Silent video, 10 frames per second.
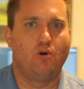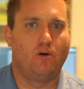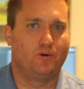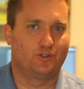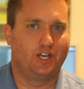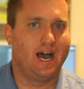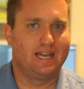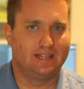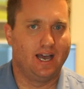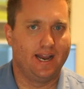almost
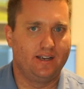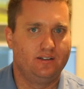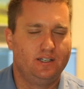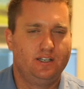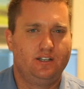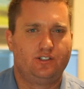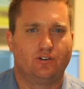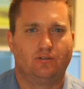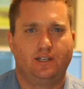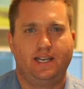godlike.
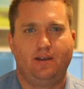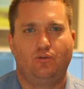Certainly